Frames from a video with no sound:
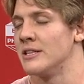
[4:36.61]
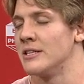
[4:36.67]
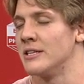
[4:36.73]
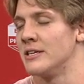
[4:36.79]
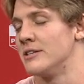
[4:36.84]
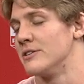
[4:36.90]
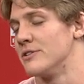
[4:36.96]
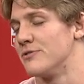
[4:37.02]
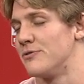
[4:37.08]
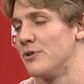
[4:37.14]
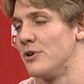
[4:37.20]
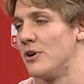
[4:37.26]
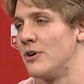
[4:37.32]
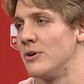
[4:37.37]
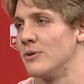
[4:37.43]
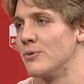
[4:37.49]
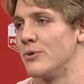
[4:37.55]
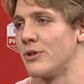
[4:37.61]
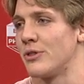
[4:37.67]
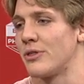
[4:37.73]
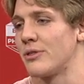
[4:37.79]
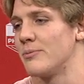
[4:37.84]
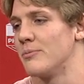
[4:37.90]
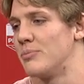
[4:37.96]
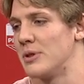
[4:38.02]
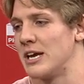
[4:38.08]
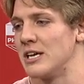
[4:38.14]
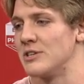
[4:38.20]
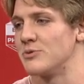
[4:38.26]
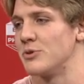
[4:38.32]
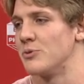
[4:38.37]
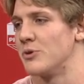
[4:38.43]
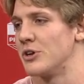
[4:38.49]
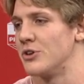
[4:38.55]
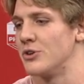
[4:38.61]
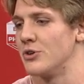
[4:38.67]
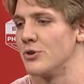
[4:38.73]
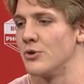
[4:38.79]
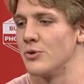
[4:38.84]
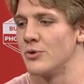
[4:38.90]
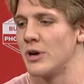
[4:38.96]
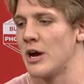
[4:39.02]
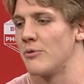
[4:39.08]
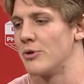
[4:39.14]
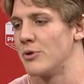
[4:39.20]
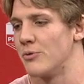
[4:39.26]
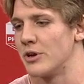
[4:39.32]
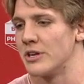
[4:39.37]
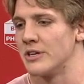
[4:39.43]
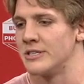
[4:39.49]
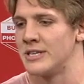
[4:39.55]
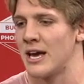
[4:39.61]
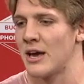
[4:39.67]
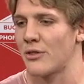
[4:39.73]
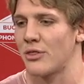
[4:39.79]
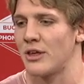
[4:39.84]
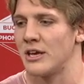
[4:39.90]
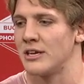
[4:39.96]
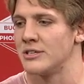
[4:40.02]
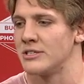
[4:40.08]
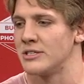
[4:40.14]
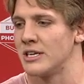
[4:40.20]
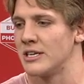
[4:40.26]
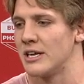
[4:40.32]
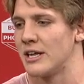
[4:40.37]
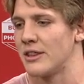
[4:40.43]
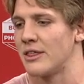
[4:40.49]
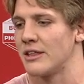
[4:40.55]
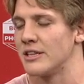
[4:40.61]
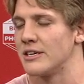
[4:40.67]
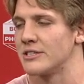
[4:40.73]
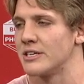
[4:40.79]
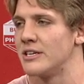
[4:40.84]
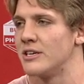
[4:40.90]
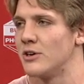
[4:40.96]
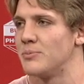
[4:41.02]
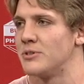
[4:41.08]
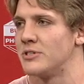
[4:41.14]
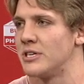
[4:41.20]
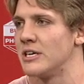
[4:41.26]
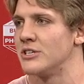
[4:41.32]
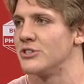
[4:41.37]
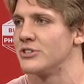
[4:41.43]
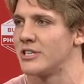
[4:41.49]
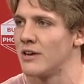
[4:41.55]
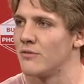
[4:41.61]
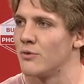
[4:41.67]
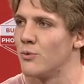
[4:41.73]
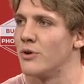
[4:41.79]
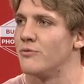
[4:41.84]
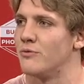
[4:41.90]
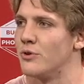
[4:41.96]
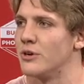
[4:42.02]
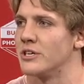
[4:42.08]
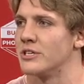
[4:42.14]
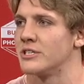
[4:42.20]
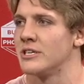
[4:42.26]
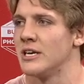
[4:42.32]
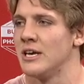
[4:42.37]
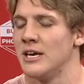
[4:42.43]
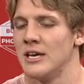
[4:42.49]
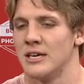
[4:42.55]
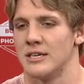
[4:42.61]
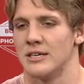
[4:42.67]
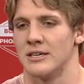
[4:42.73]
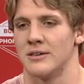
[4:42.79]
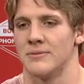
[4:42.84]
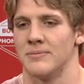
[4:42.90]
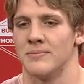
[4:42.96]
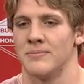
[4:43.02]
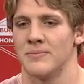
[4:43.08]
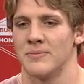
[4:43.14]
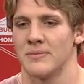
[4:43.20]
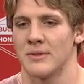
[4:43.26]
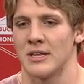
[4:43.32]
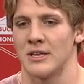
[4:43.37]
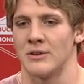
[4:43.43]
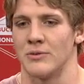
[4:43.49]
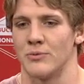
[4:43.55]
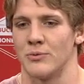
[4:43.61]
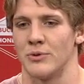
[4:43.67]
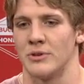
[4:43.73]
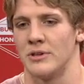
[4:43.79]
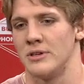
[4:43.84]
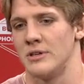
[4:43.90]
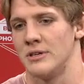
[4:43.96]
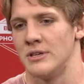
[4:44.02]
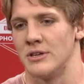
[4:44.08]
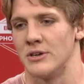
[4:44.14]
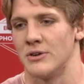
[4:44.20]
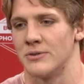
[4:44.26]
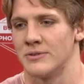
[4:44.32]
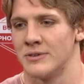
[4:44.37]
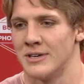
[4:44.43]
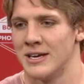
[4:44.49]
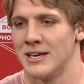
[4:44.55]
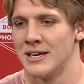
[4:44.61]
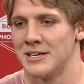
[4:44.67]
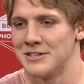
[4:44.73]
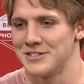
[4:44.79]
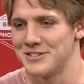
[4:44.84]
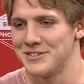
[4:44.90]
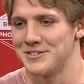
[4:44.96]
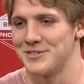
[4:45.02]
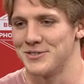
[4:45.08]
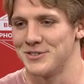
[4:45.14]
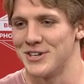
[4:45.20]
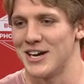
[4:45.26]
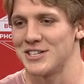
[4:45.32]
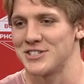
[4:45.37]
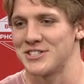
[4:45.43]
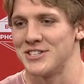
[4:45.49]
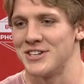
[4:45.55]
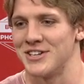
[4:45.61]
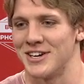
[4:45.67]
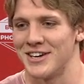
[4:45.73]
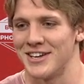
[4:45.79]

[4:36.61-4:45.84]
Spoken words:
into the fall with plans we want to do, how we want to attack things, I think that's going to help a ton, just having one voice. And, you know, Dawson,